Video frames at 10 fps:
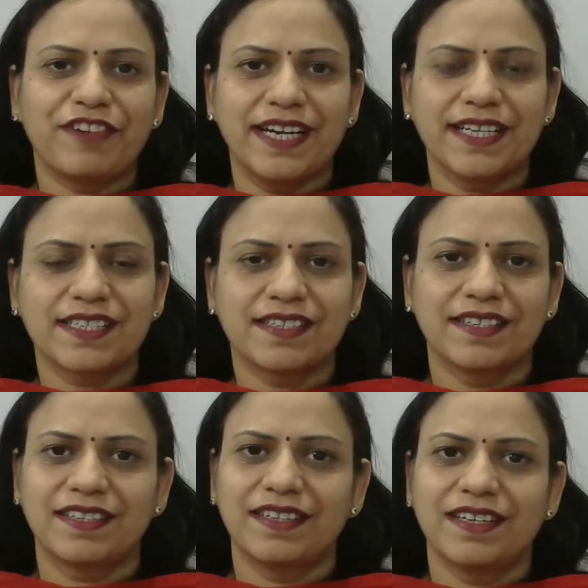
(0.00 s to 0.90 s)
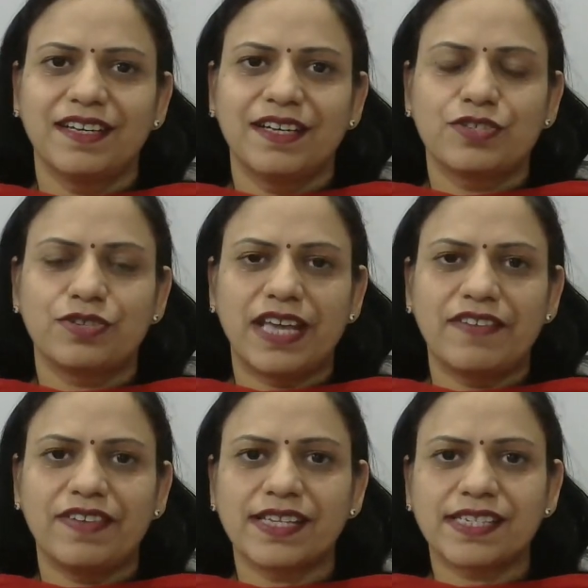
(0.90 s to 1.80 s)
friends. Today
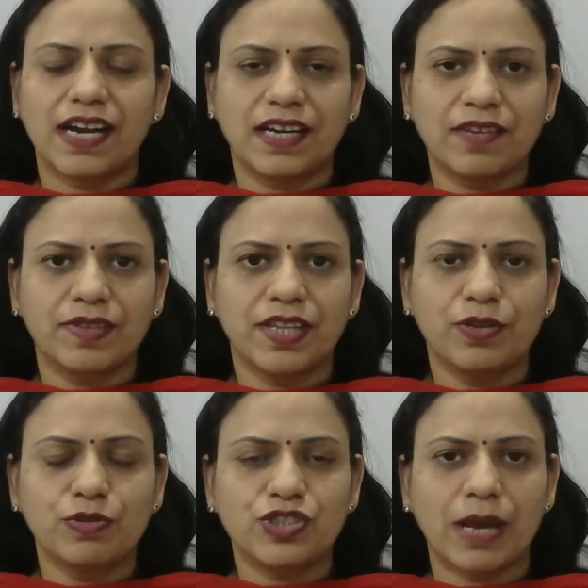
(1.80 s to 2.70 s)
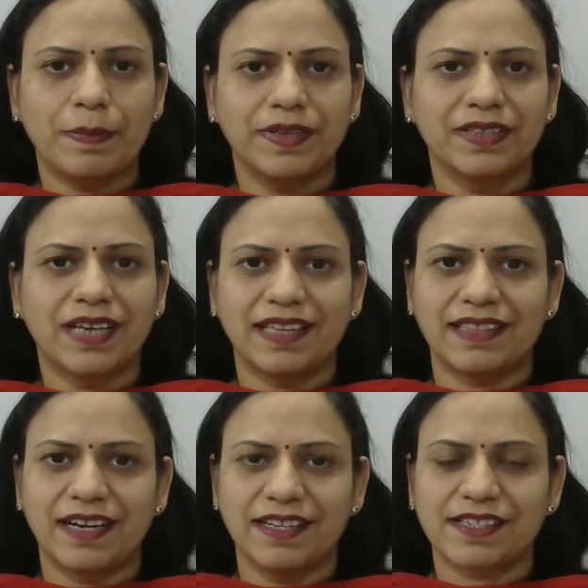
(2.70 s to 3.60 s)
we are starting with a new chapter, and
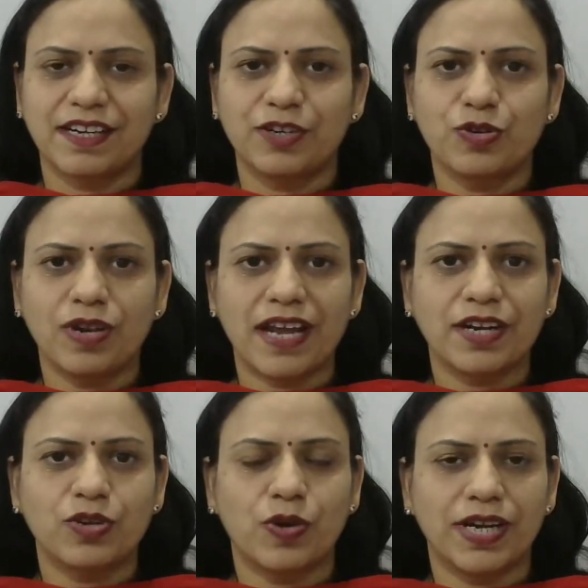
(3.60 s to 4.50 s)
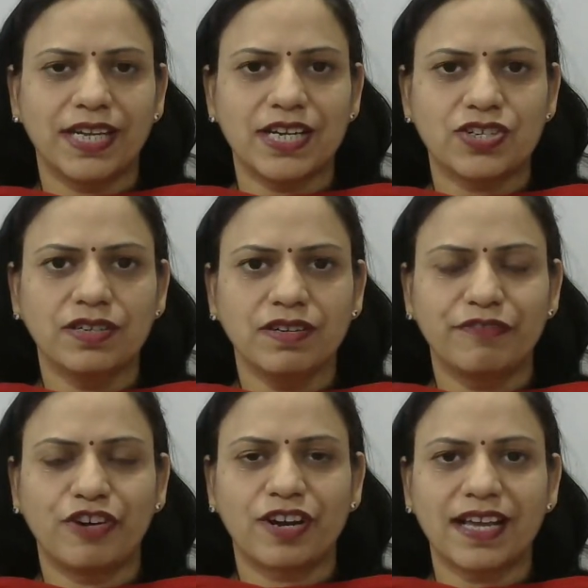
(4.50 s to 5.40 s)
that is control and coordination
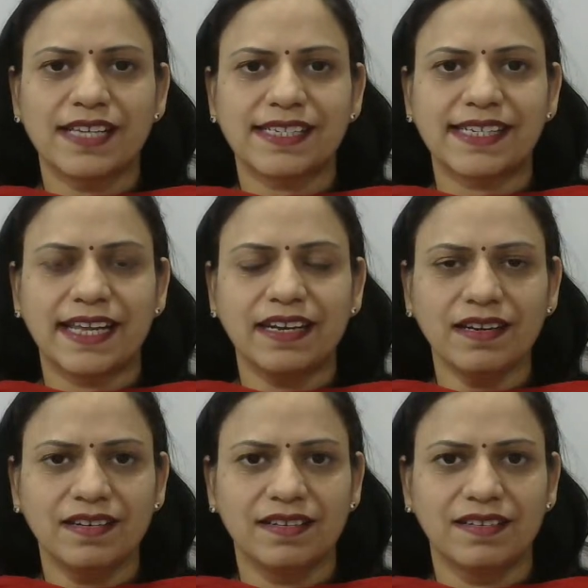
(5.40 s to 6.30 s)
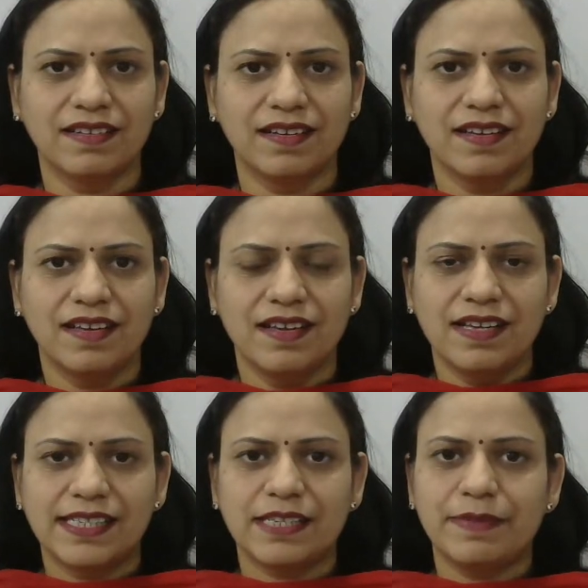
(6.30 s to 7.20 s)
for class 10,
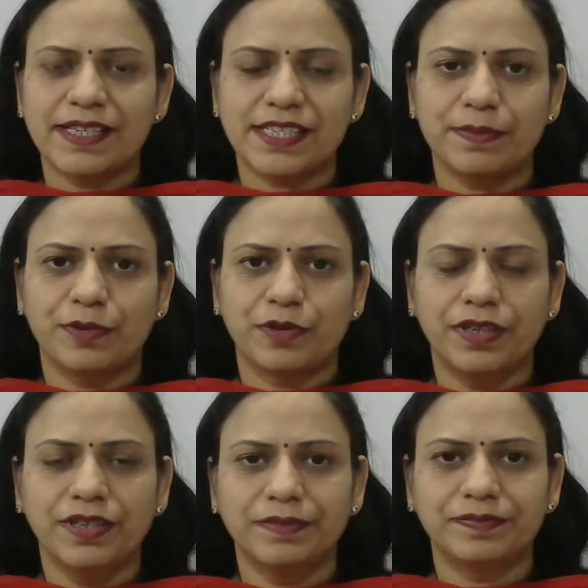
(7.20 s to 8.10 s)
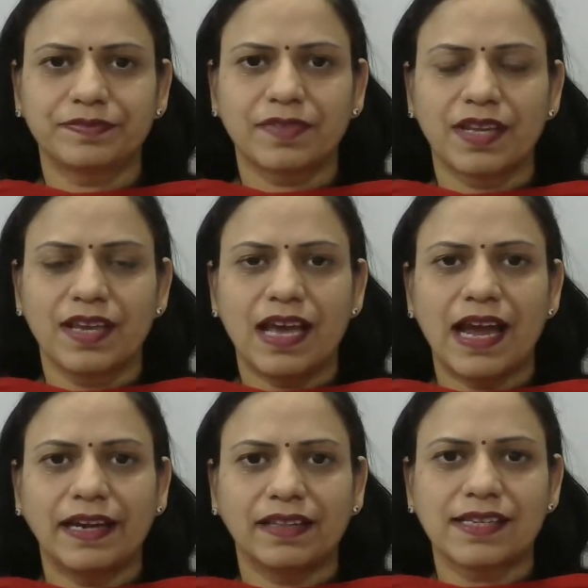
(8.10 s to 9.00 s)
CBSE board.
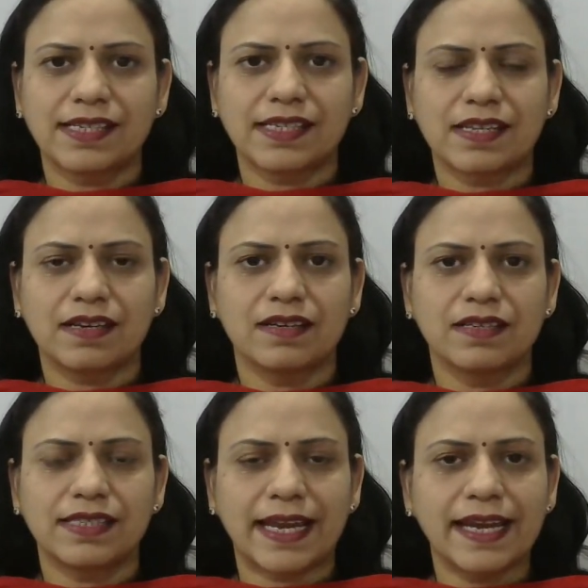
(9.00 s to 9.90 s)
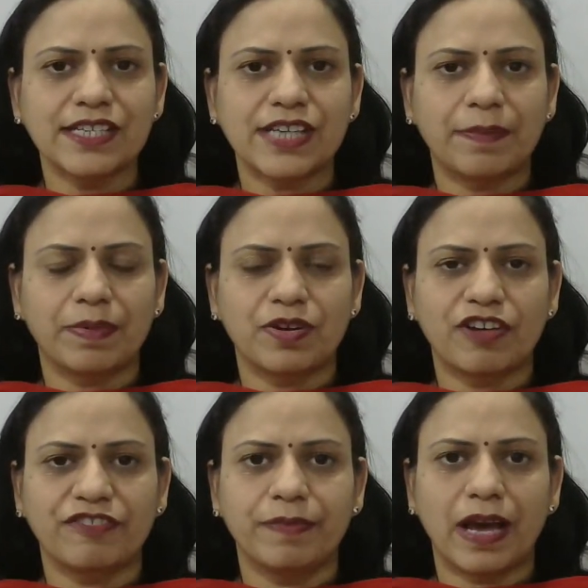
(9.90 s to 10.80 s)
And this is the second chapter
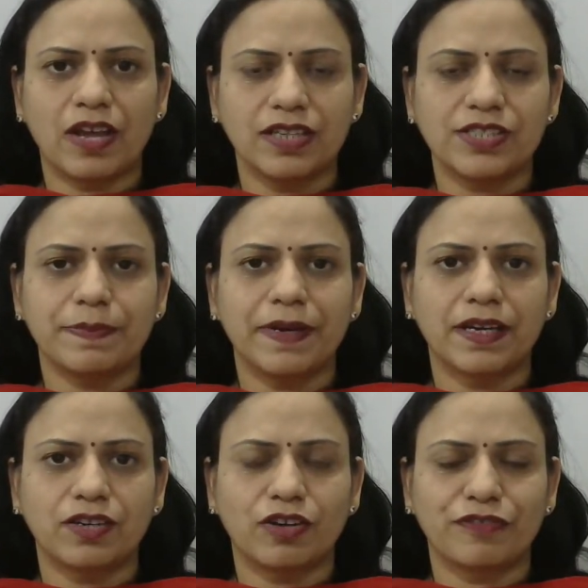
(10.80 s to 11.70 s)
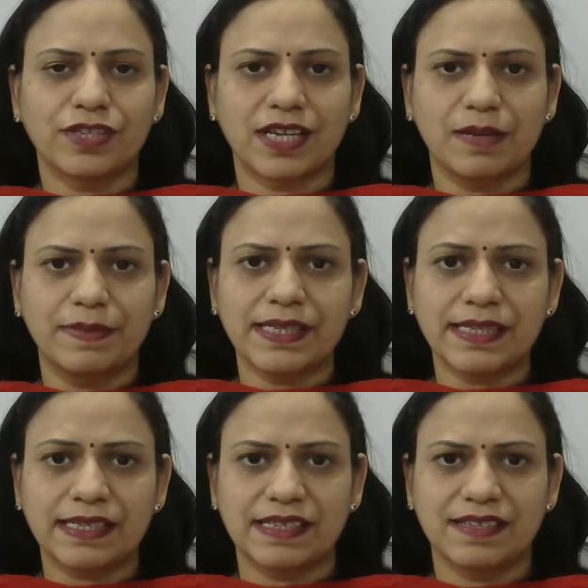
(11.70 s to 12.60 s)
of biology part of your
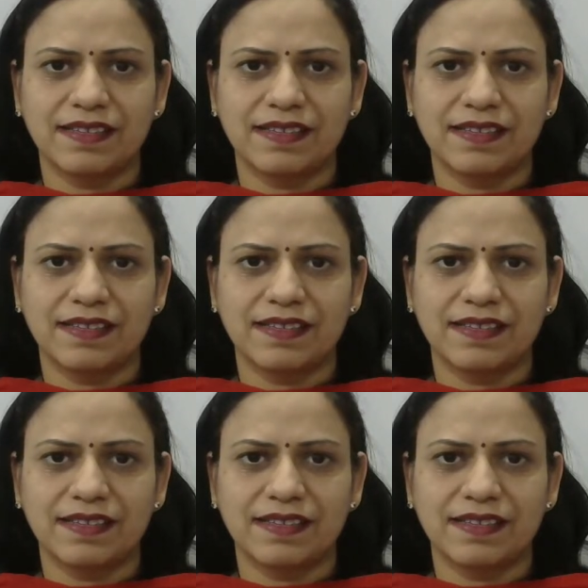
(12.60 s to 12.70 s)
syllabus.